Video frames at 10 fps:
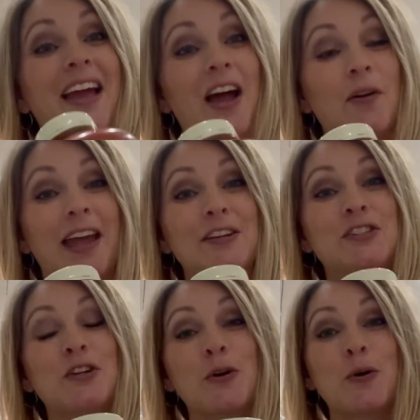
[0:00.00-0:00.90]
Okay,
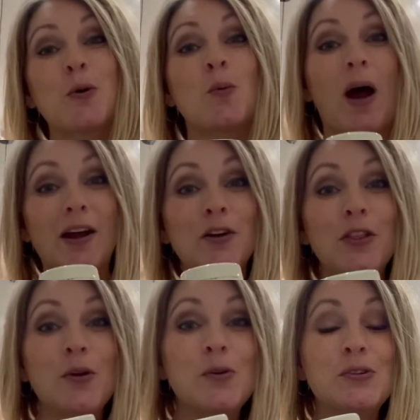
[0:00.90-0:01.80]
so while
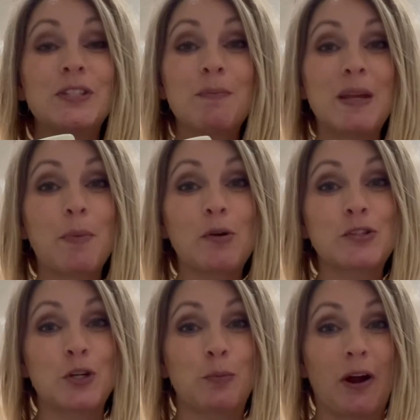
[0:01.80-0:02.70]
those meatballs
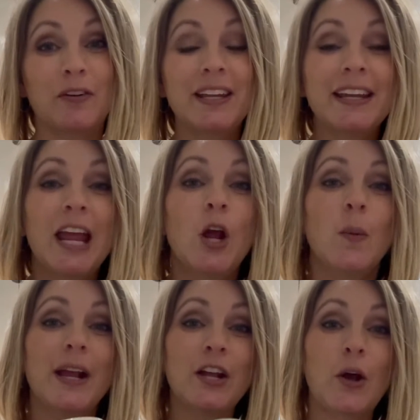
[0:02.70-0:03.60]
are browning, we
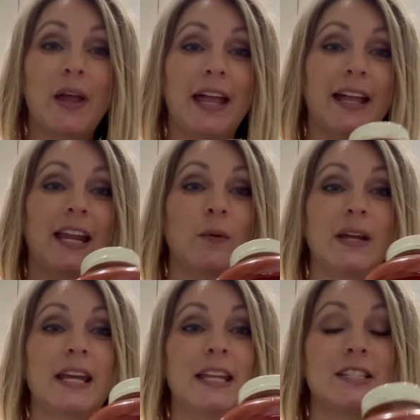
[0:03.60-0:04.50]
can go ahead and we
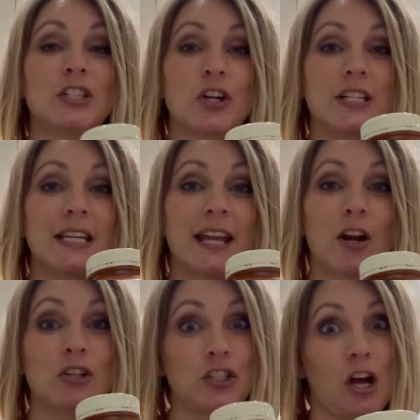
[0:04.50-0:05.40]
can start to get our
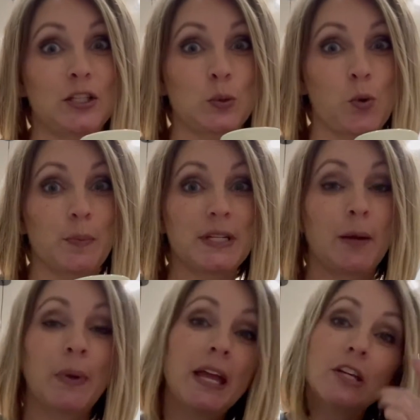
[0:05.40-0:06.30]
sauce warmed up.
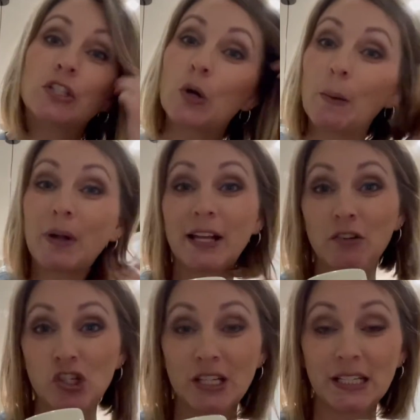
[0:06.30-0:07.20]
So I'm kind of
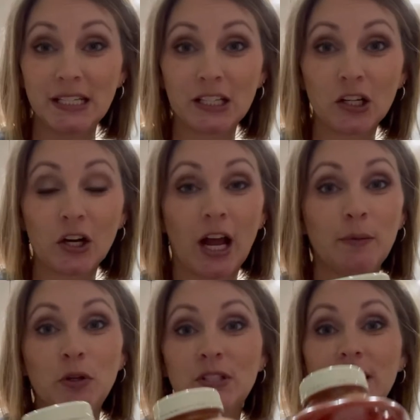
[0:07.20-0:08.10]
cheating here. I'm
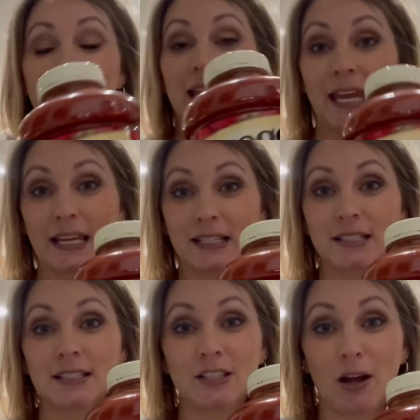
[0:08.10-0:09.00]
using canned
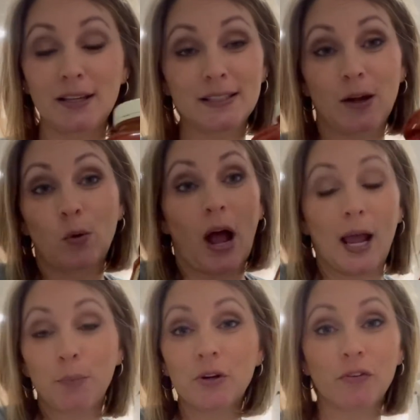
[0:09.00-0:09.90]
sauce. I
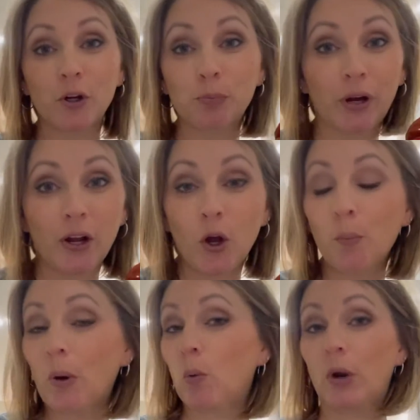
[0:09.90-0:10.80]
prefer Prego,
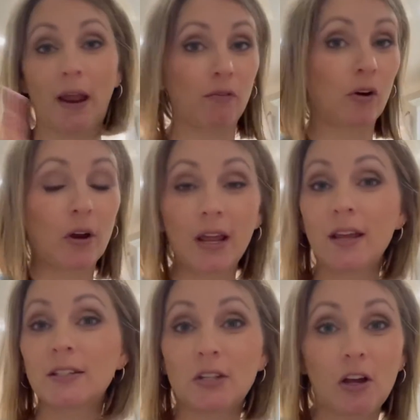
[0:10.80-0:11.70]
but whatever
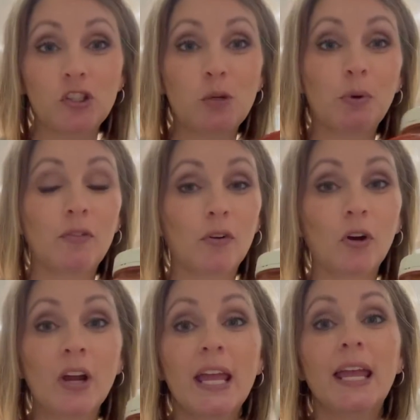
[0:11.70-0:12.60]
sauce you prefer.
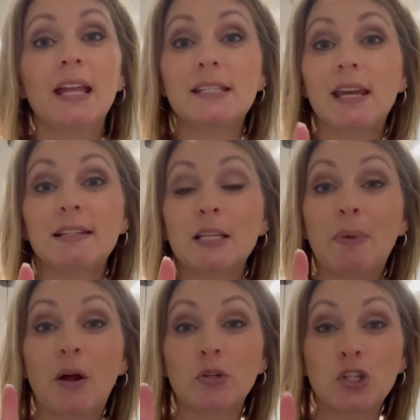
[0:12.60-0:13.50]
It takes
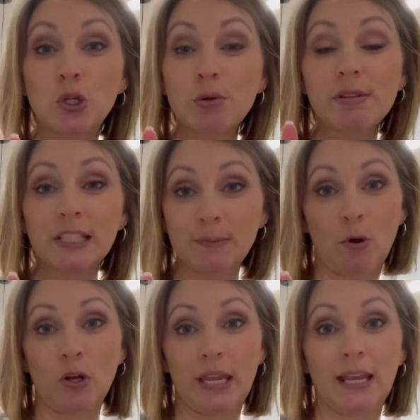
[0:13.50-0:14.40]
about 2 of the small
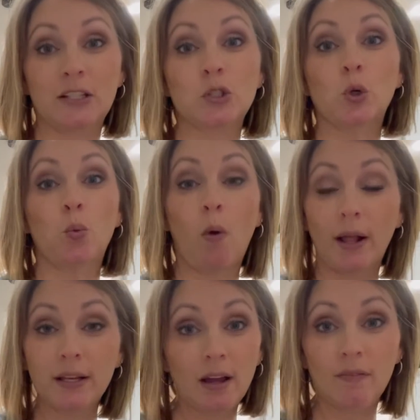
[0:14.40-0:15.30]
cans or
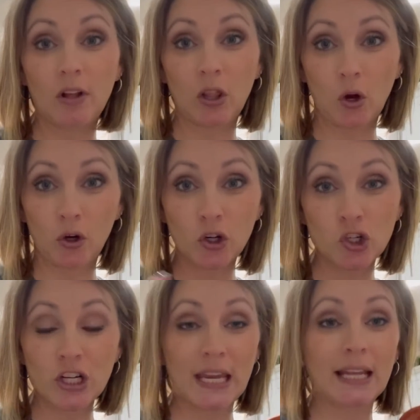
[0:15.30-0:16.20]
1 of the
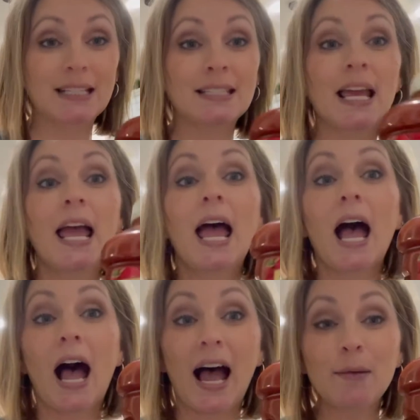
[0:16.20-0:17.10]
large cans.
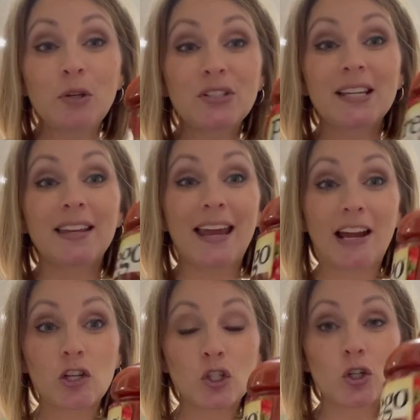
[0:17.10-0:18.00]
I'm using an
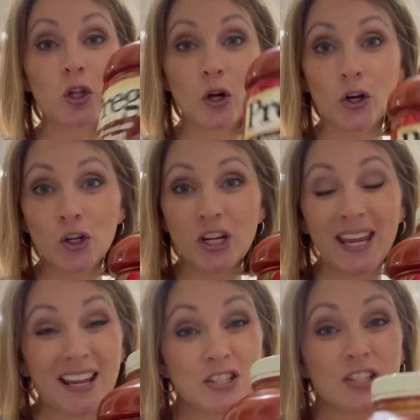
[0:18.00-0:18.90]
extra large
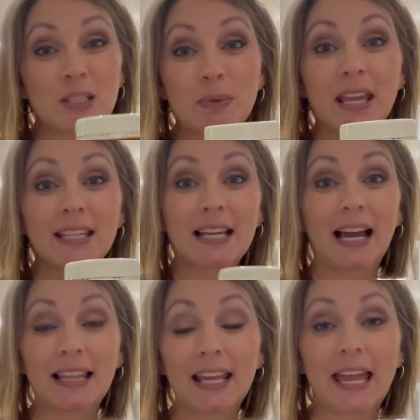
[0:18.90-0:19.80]
can just because I
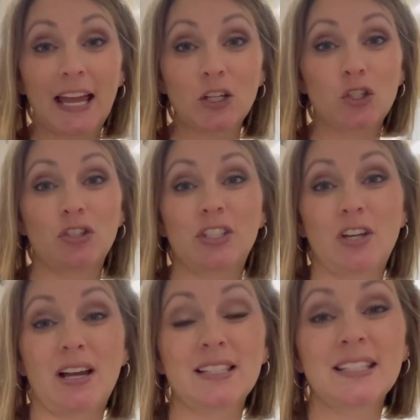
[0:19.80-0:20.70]
like extra
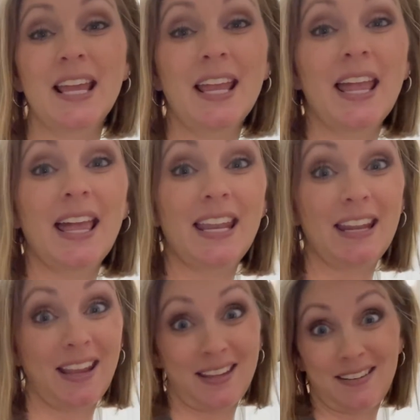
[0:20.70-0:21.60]
sauce, and it
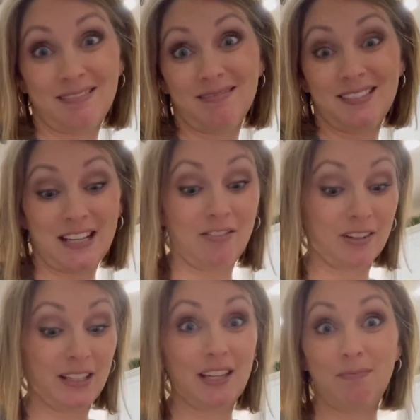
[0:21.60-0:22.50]
can
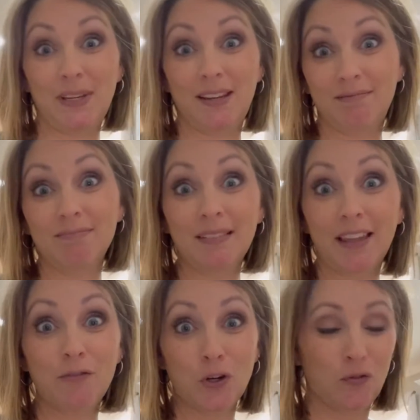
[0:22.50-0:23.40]
definitely give me
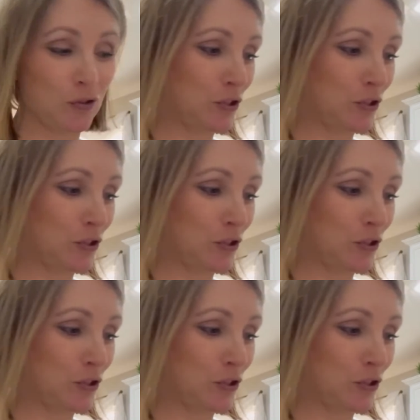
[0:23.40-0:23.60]
leftovers.